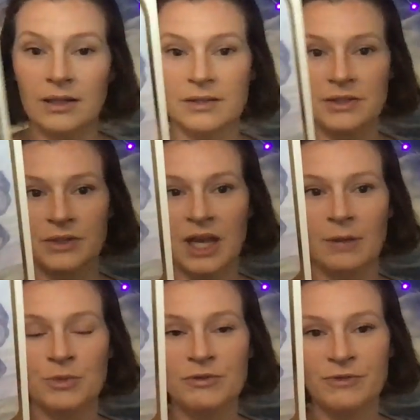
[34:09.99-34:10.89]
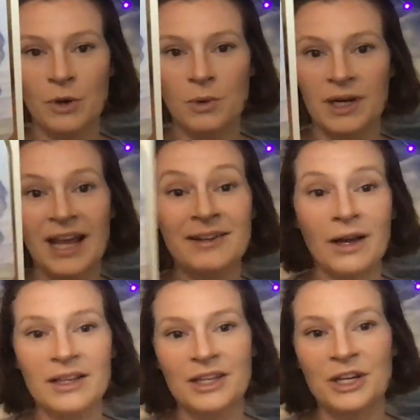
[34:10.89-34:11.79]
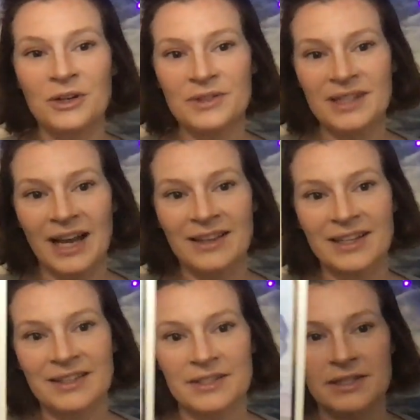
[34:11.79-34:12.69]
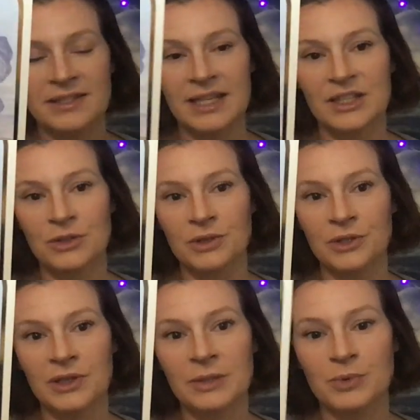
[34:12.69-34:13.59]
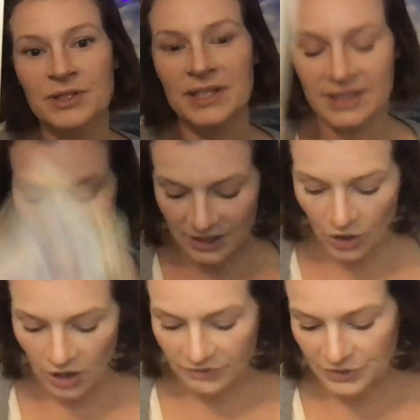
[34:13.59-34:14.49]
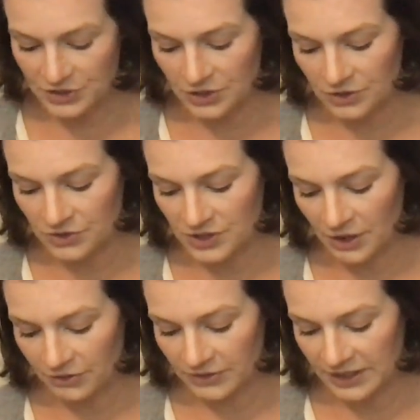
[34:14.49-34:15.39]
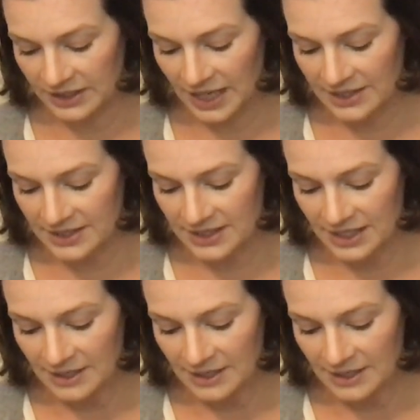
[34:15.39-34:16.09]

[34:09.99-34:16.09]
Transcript: So yeah, move forward. And you know, I like this. It's like you're literally presenting an offer to yourself. Like and that's